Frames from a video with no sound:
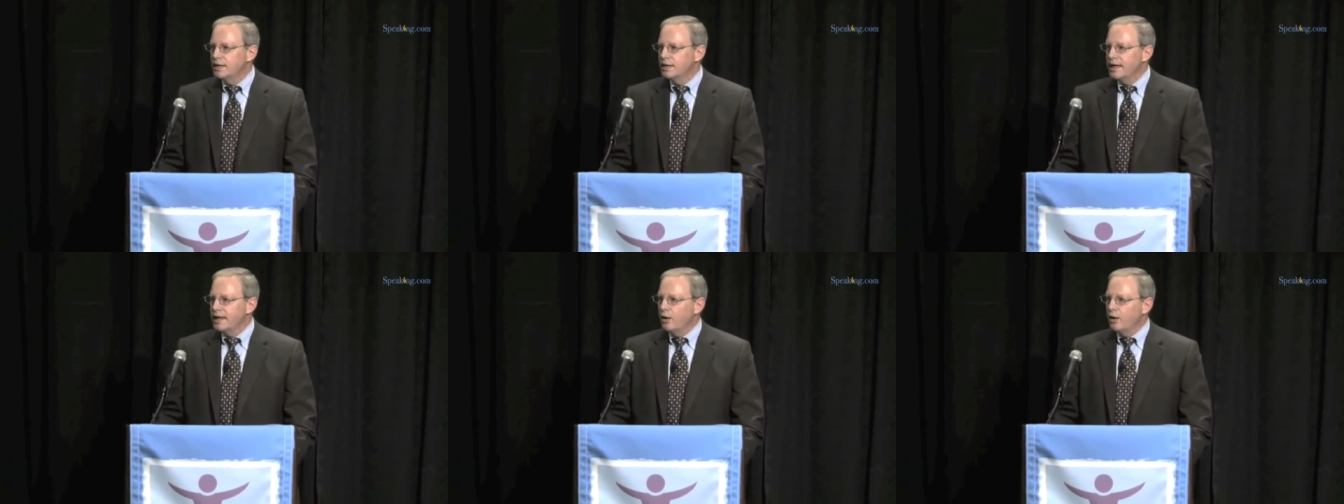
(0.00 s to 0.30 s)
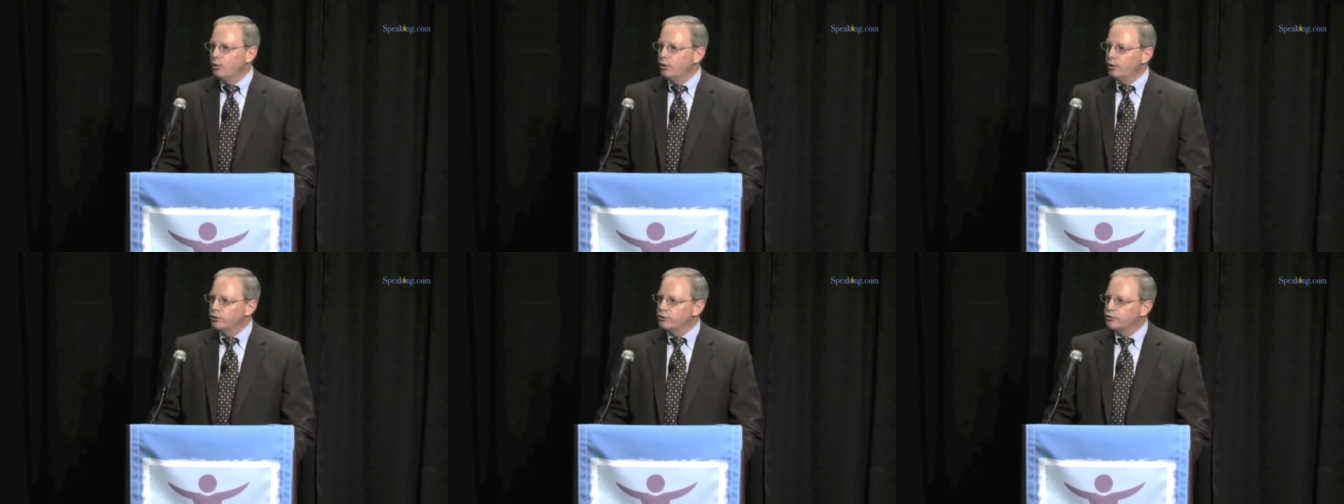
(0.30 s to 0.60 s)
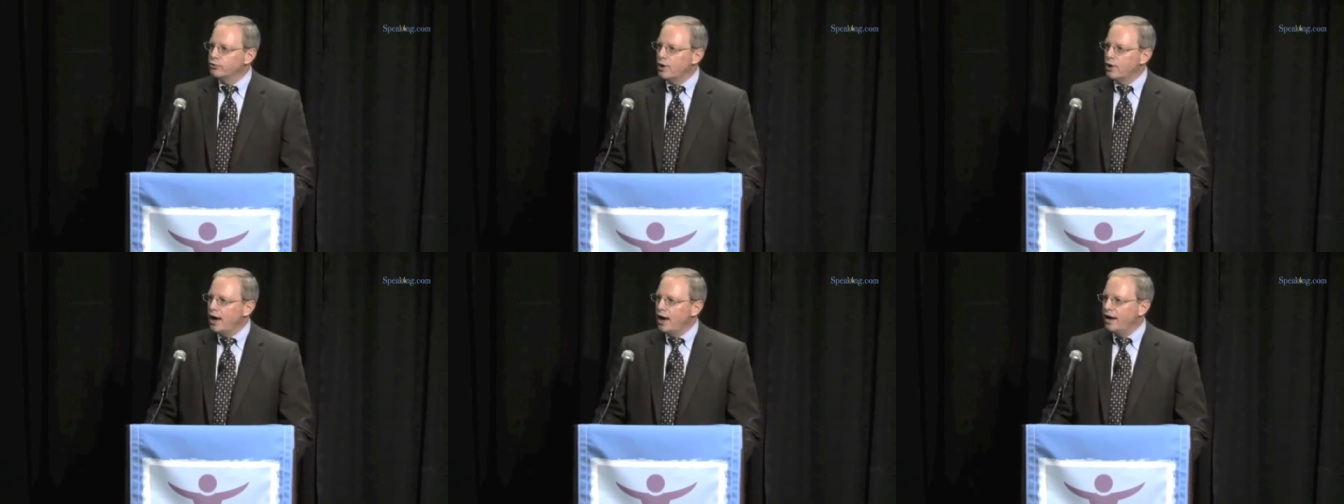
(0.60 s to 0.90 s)
that will
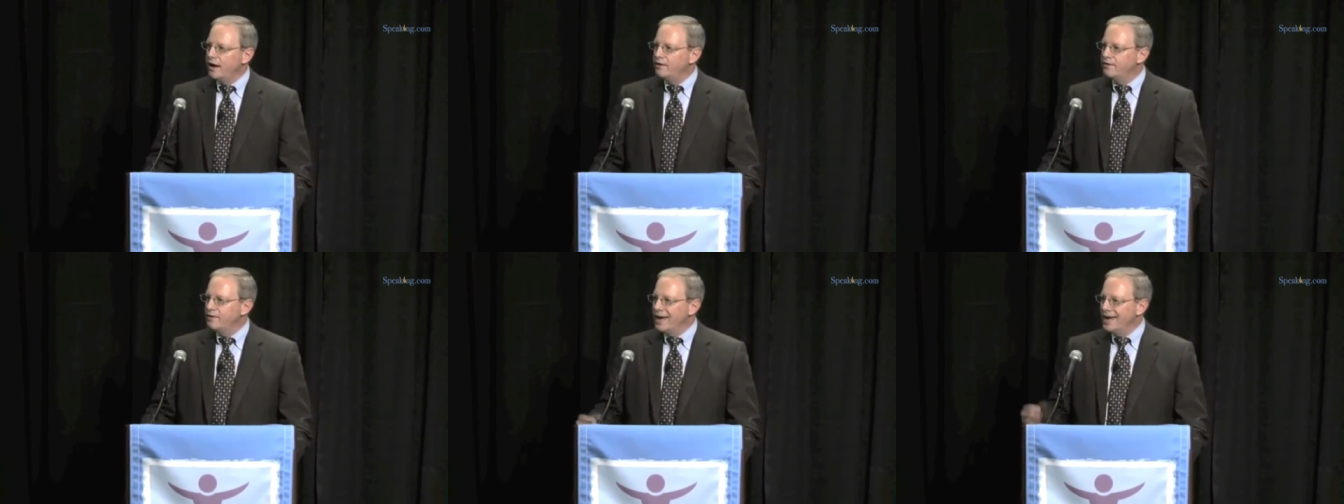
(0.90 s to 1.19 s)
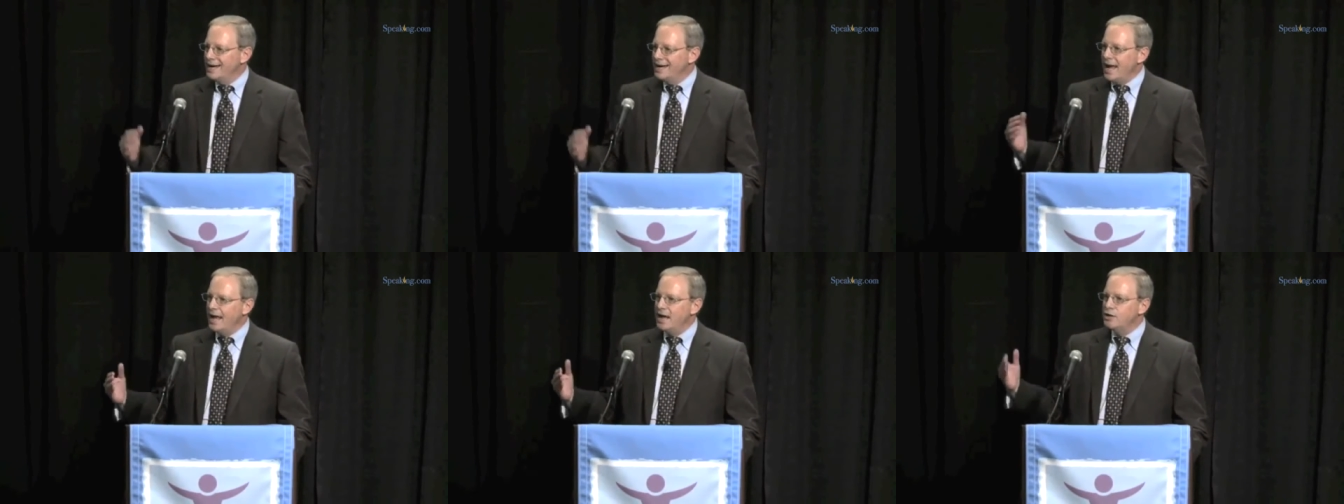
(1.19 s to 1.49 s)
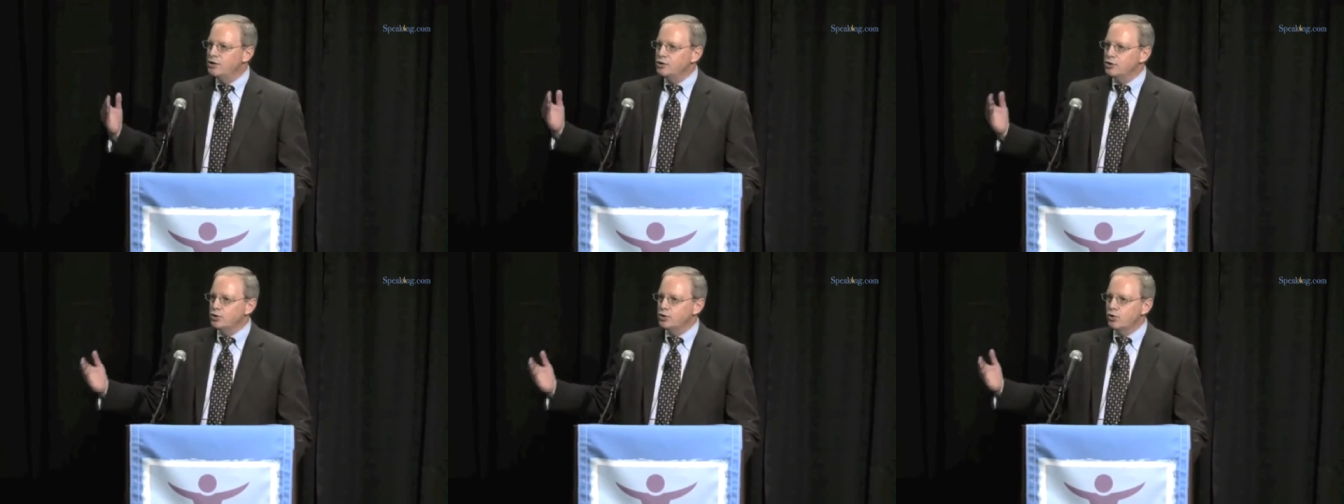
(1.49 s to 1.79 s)
drive an
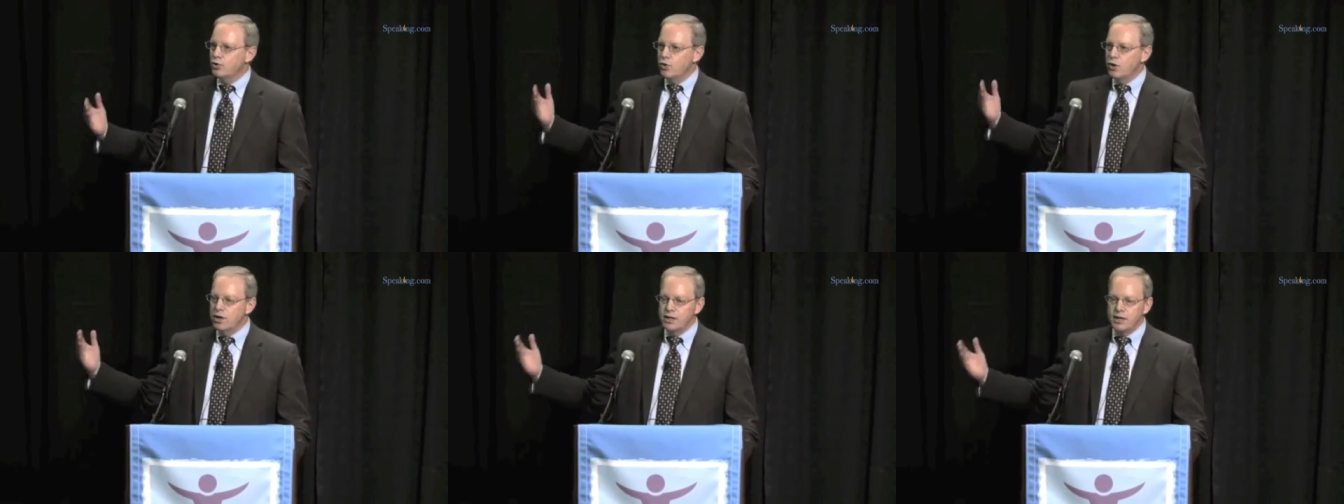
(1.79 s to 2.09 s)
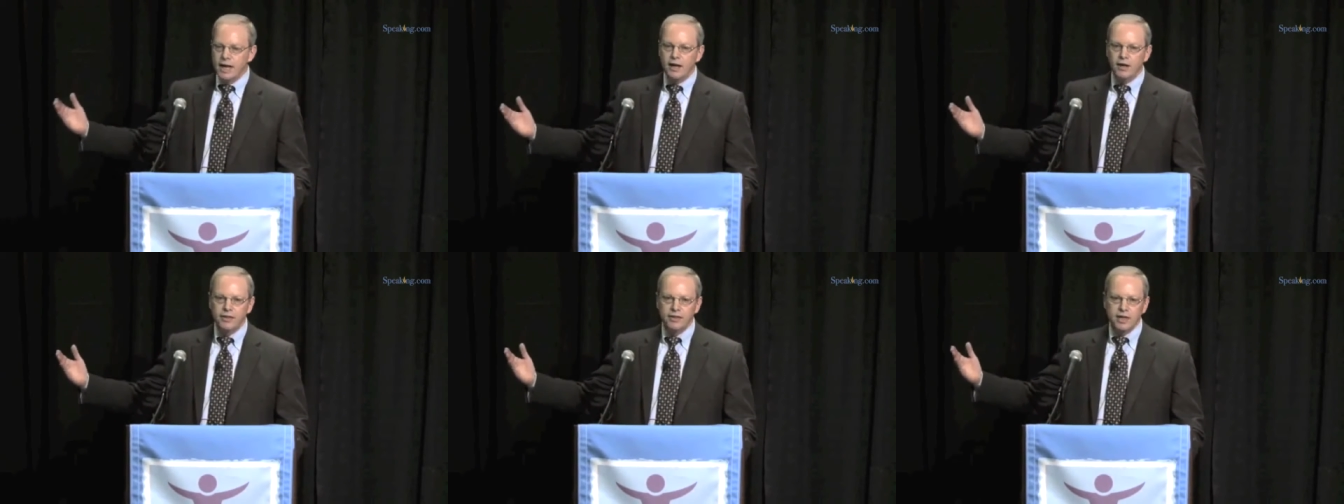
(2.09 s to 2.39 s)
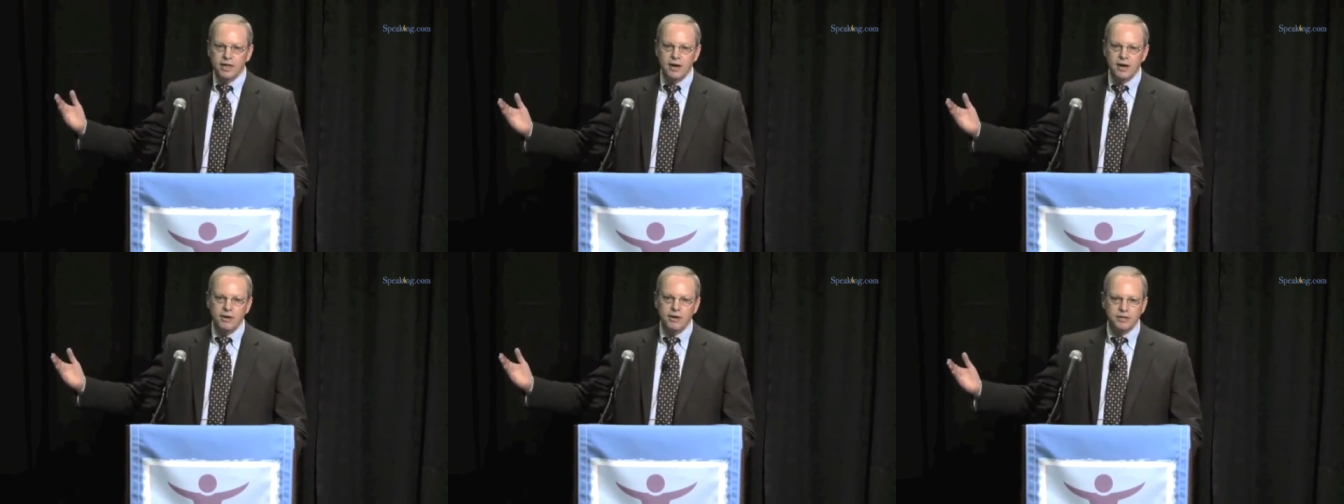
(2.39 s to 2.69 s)
end toward
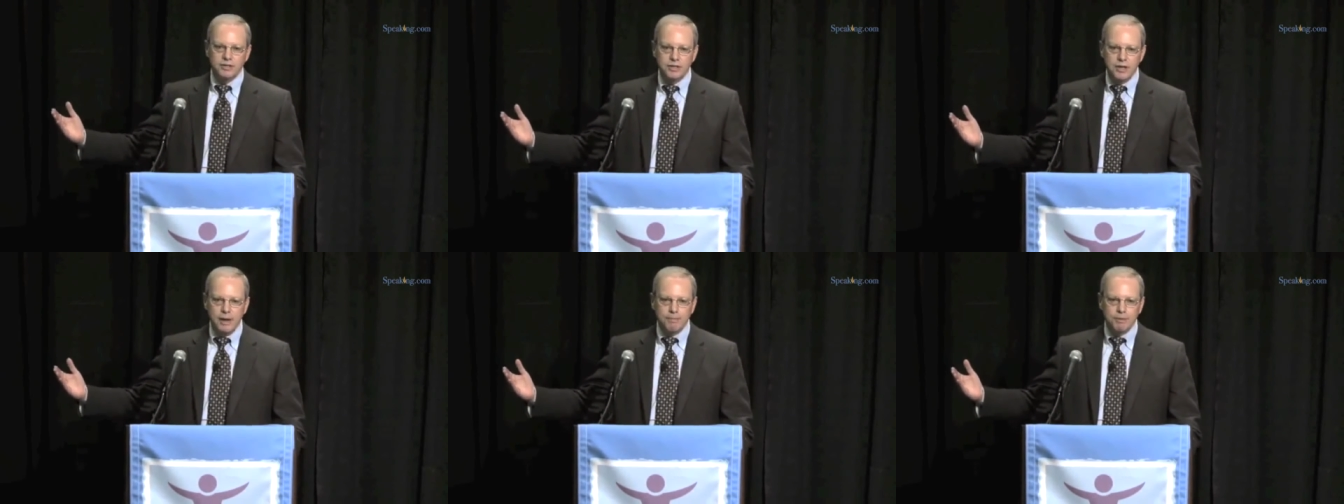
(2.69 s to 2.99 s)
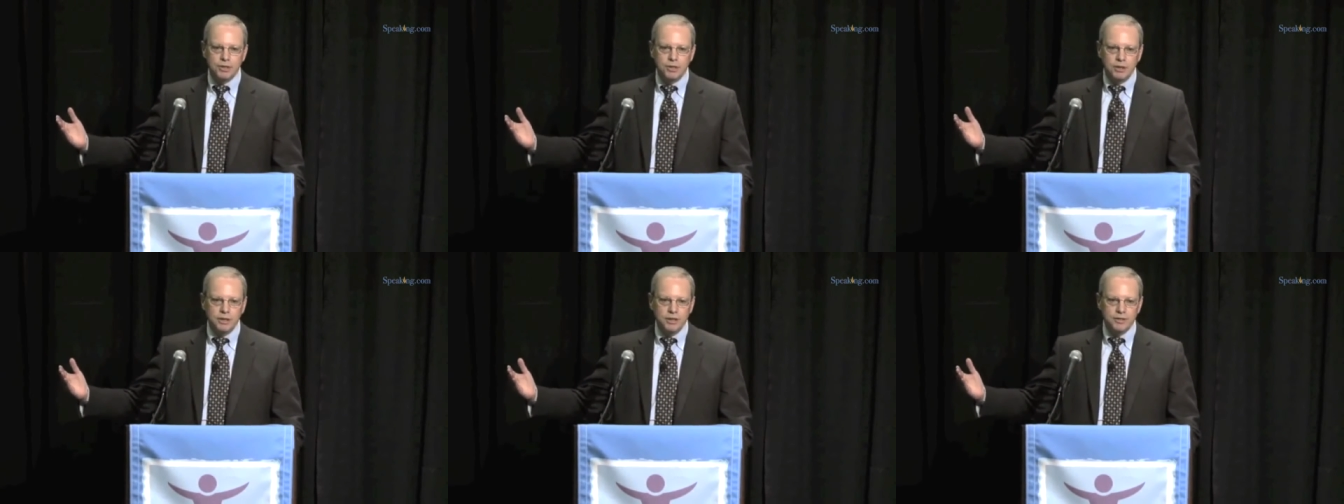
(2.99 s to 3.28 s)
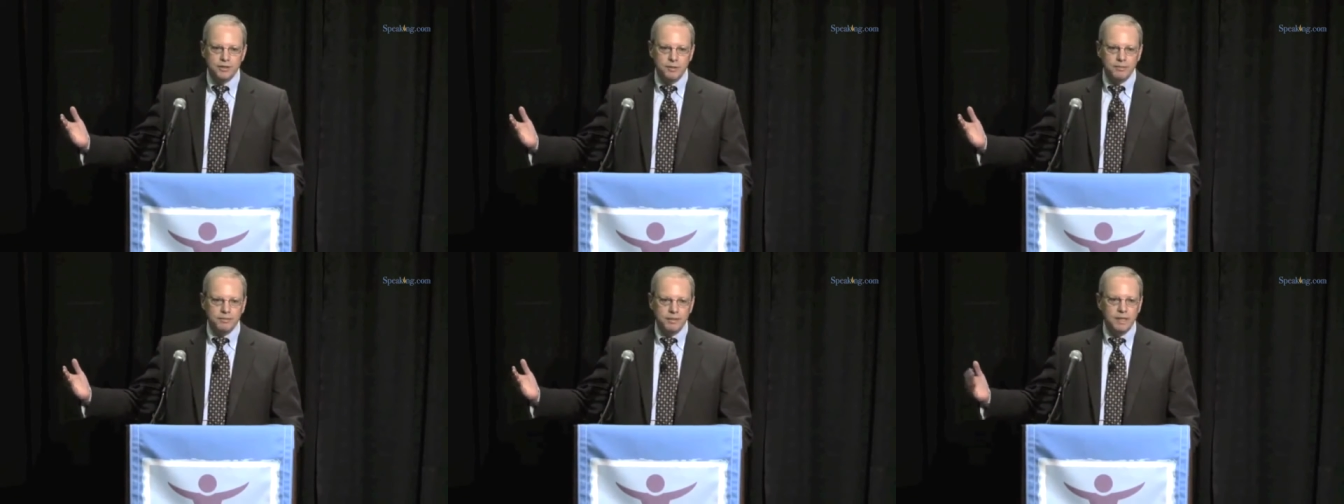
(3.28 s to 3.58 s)
healthcare
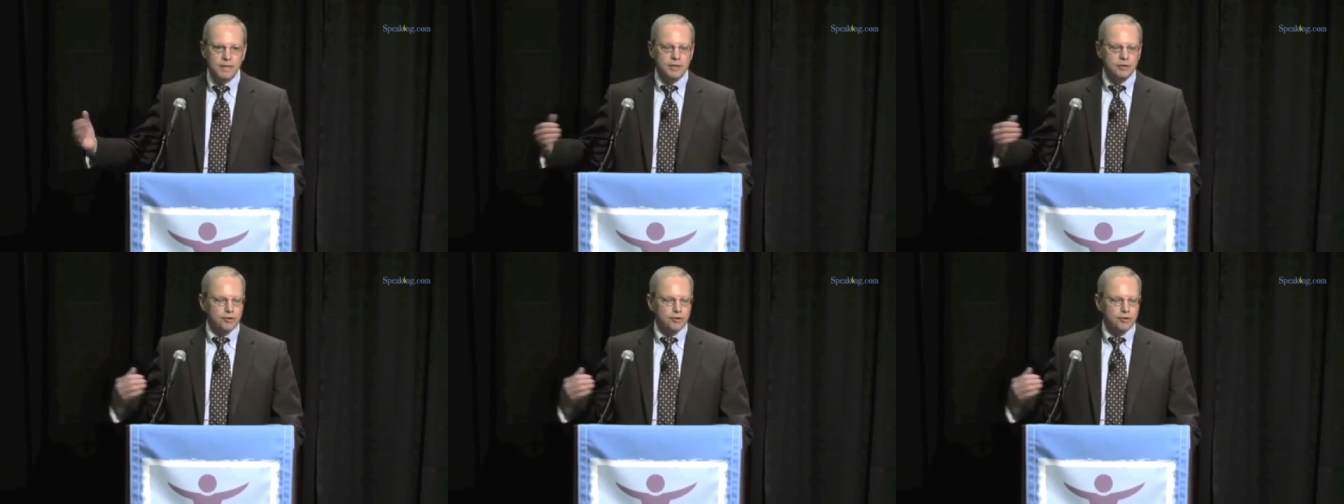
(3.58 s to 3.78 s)
exceptionalism,